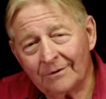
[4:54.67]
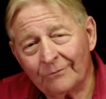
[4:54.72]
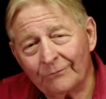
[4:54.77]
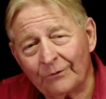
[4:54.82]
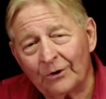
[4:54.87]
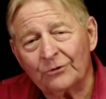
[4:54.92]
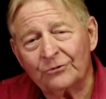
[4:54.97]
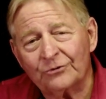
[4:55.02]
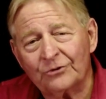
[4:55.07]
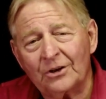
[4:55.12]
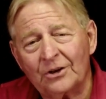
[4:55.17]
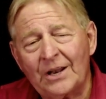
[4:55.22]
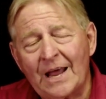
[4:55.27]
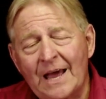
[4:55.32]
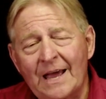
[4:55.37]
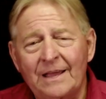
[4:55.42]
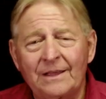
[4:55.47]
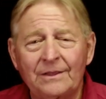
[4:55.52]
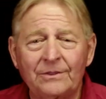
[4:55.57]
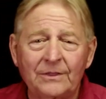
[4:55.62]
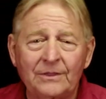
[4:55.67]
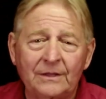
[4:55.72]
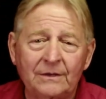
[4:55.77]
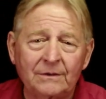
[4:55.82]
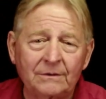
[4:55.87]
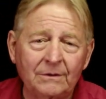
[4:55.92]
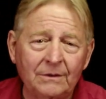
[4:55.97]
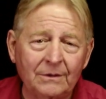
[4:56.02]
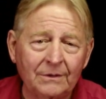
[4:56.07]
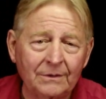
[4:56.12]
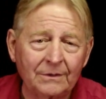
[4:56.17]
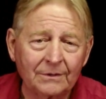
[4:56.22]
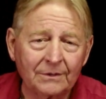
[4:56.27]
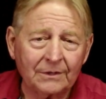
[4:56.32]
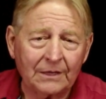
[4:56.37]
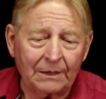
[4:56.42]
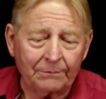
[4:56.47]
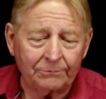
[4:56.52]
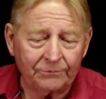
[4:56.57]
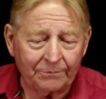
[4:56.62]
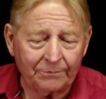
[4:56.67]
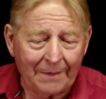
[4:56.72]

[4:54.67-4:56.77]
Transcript: Verse today that comes